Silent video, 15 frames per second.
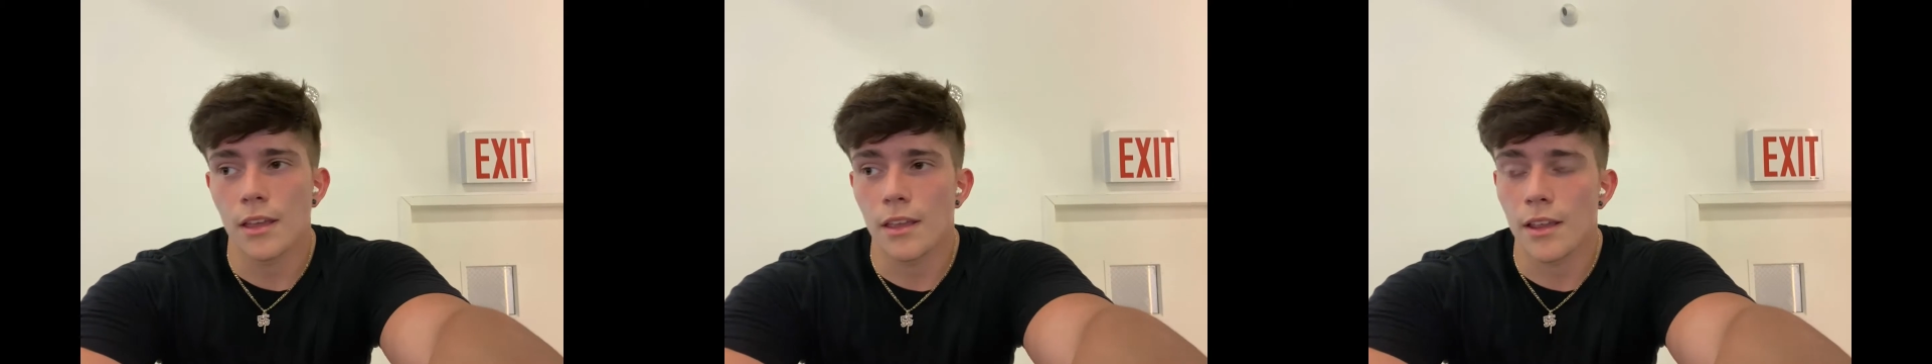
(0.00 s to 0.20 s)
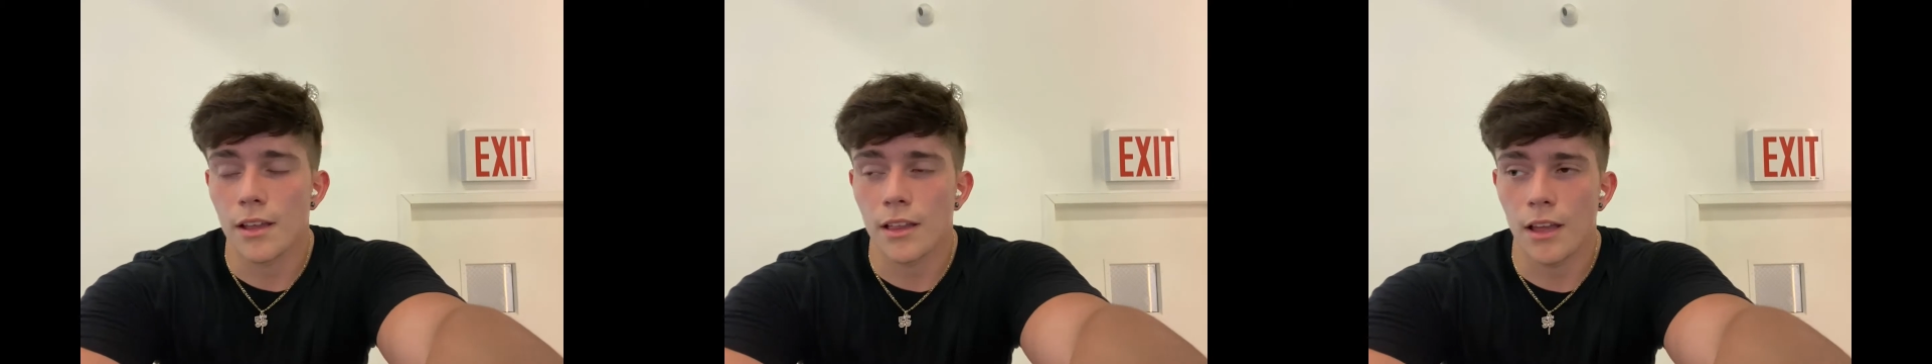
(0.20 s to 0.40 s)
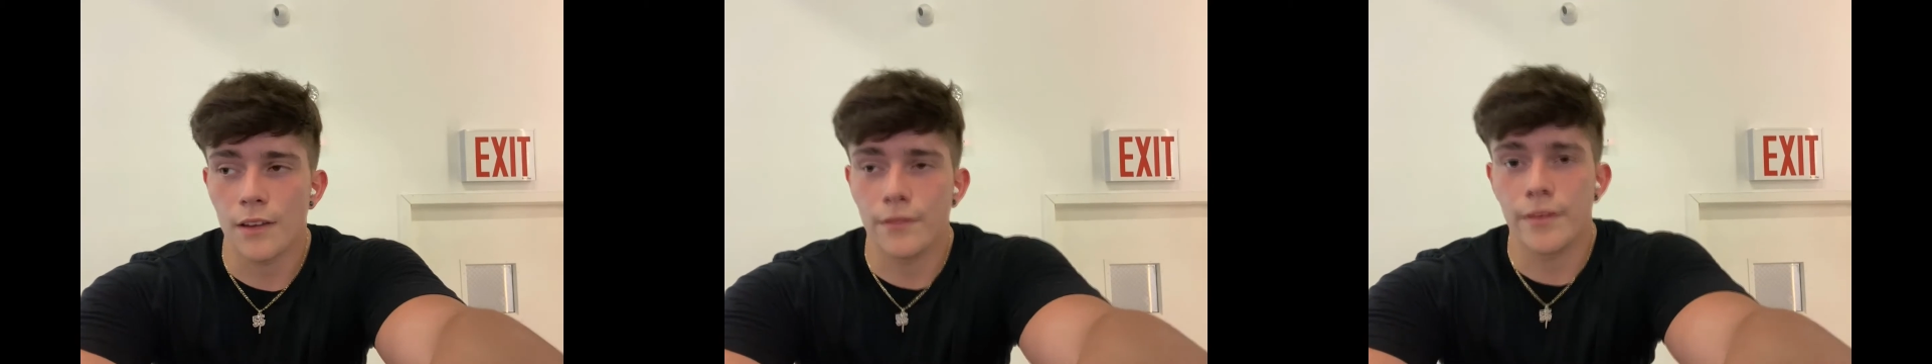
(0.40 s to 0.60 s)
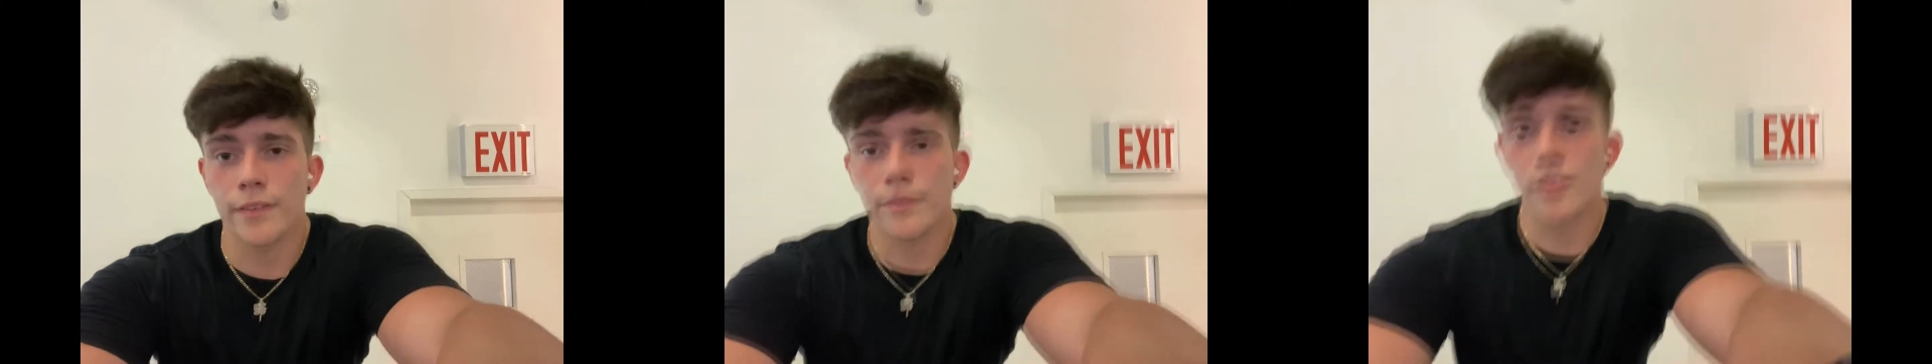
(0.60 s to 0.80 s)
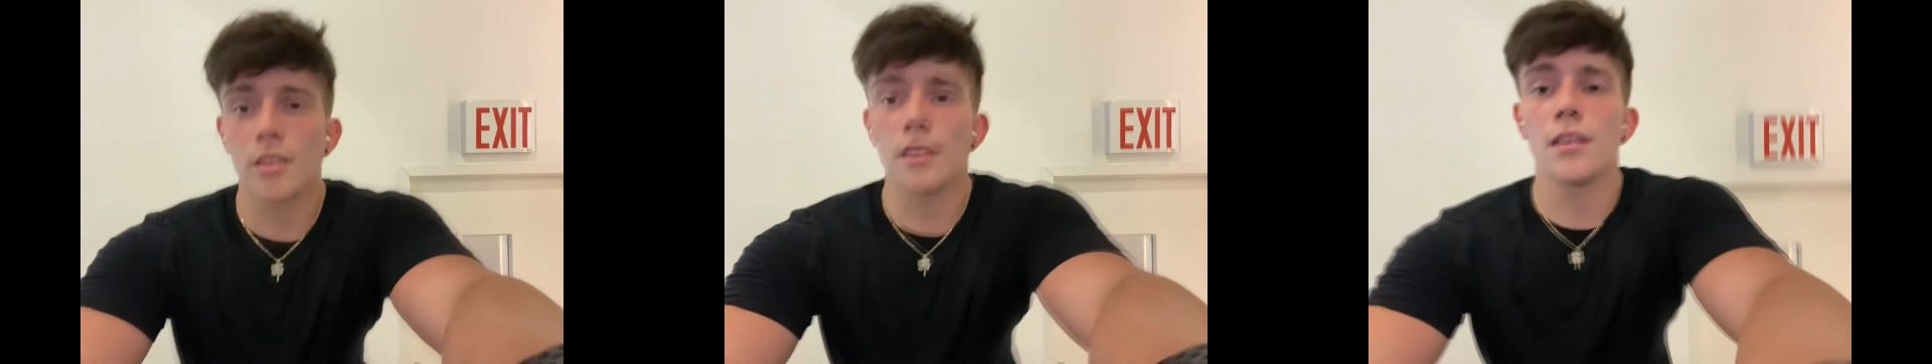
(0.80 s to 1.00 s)
Incline
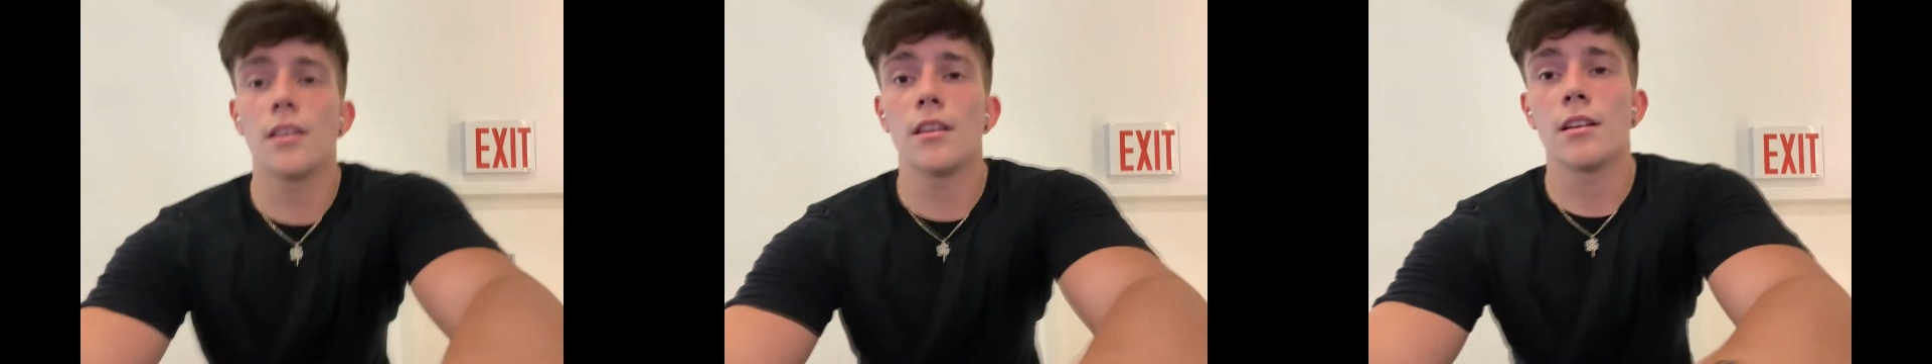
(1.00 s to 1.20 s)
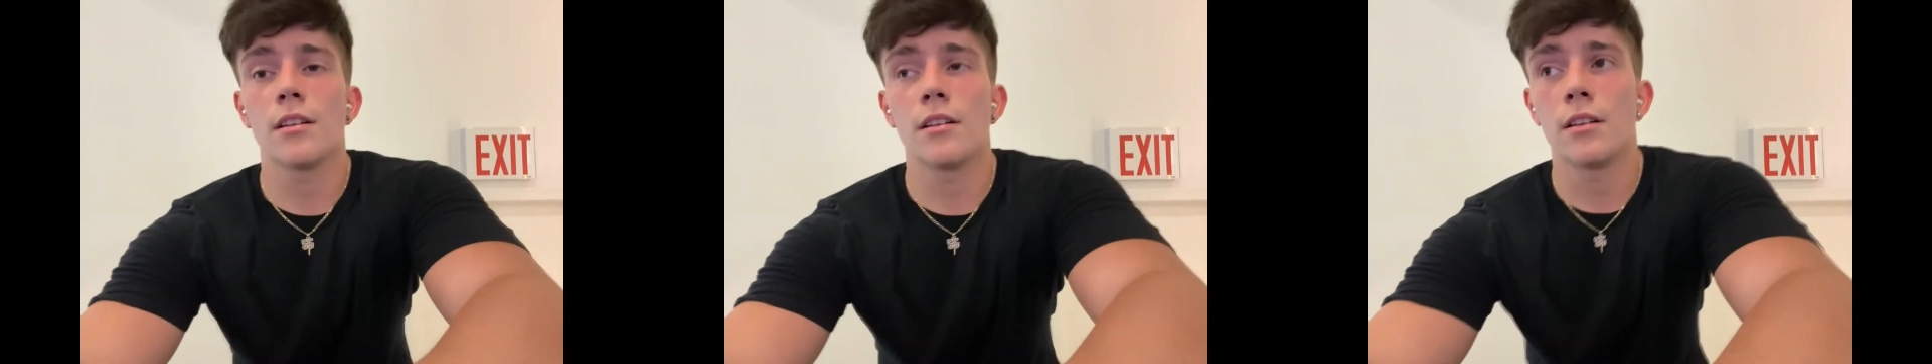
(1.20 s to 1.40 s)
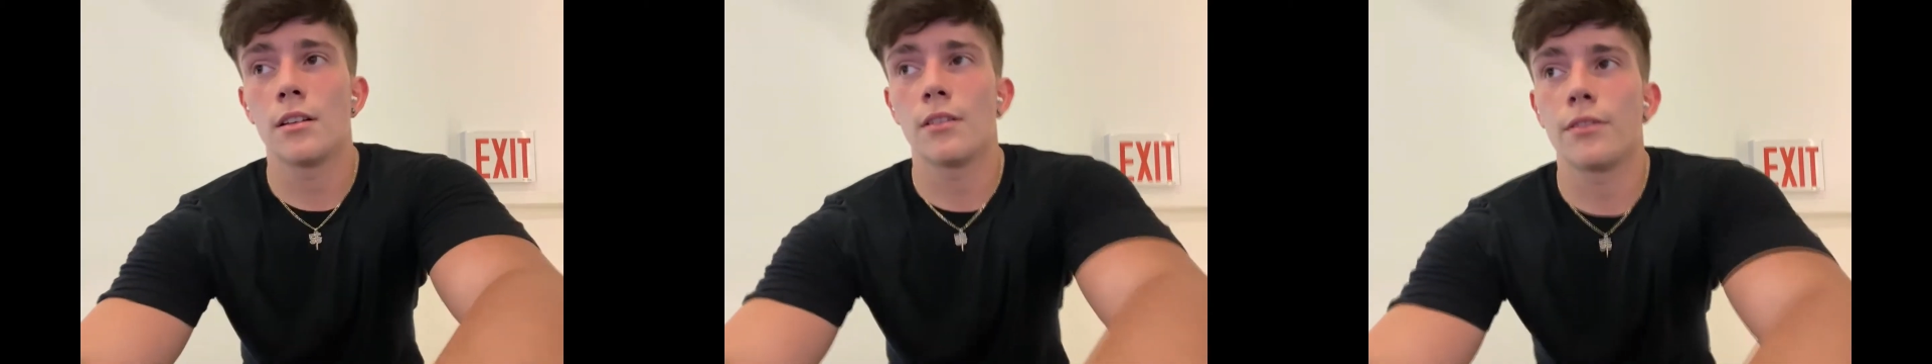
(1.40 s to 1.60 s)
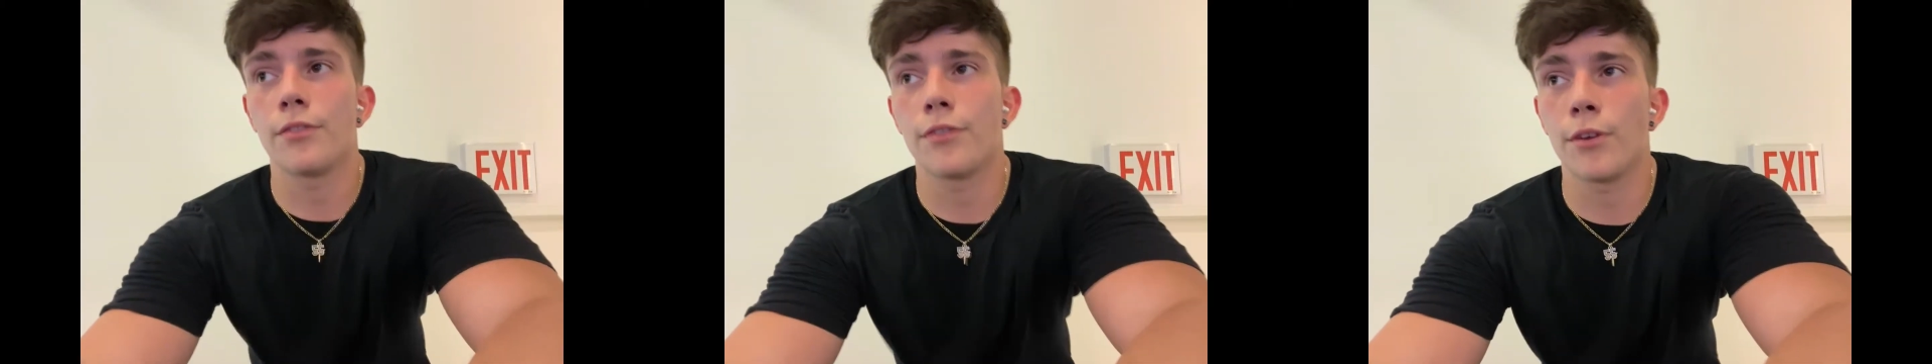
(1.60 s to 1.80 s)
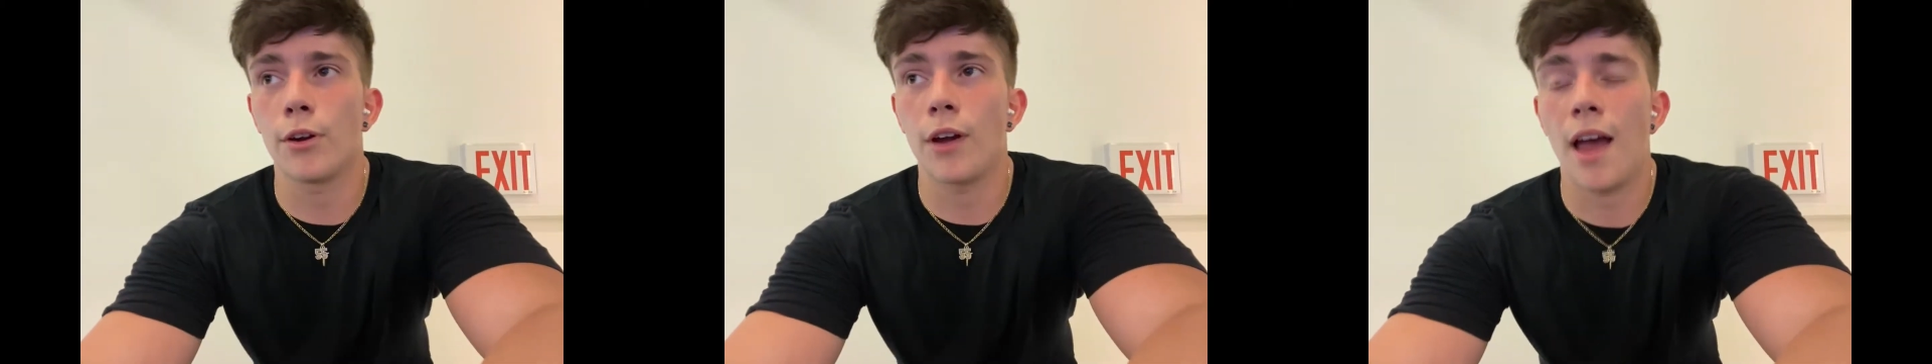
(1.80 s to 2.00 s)
15
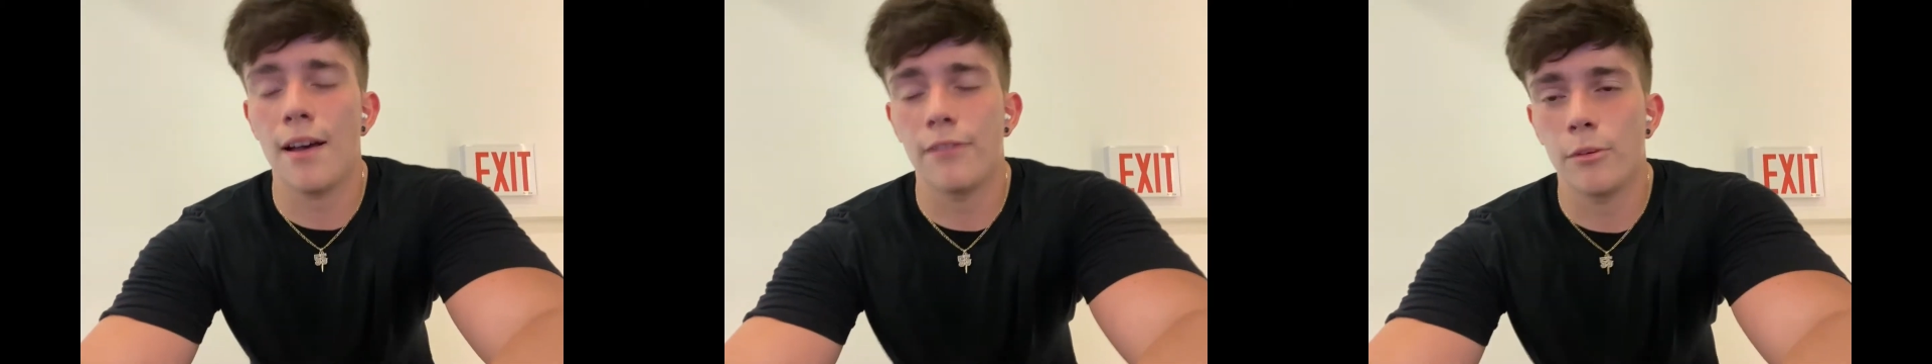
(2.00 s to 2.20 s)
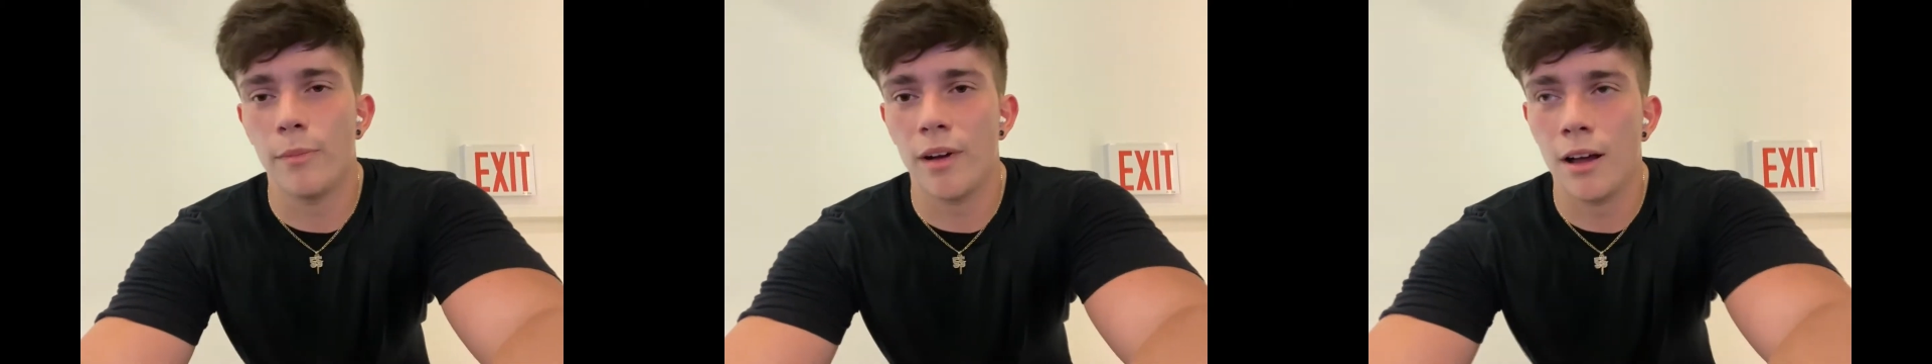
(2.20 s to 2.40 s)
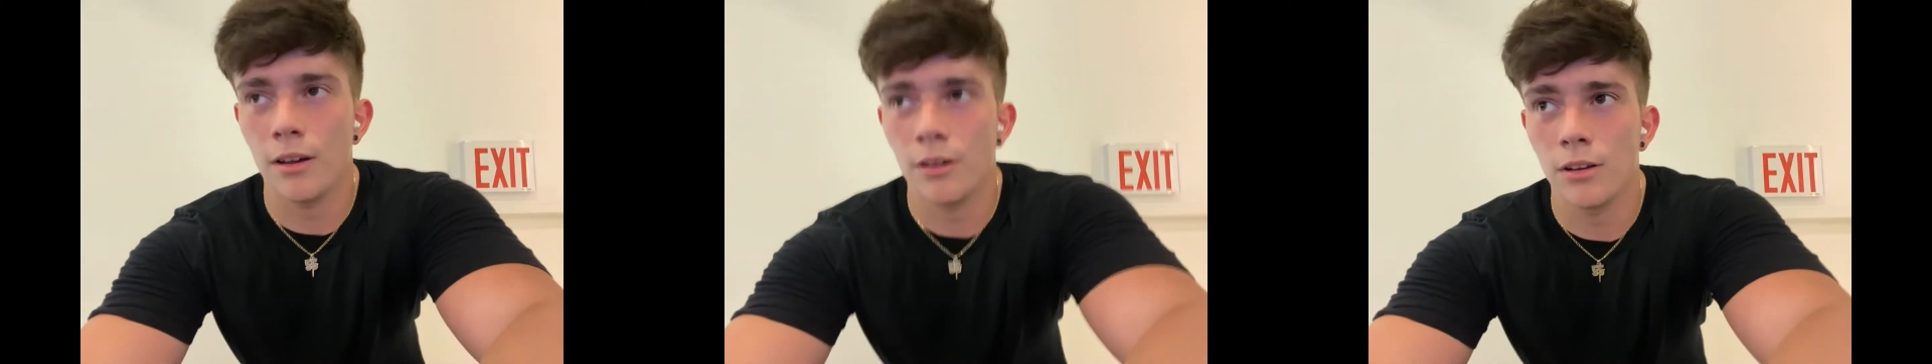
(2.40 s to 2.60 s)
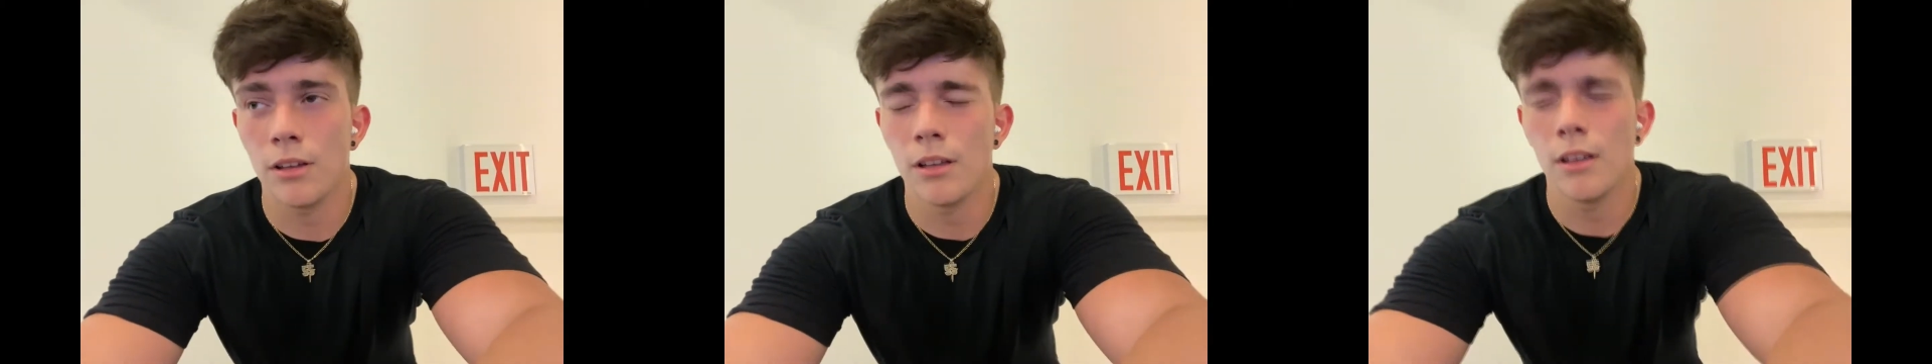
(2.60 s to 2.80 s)
for half a mile,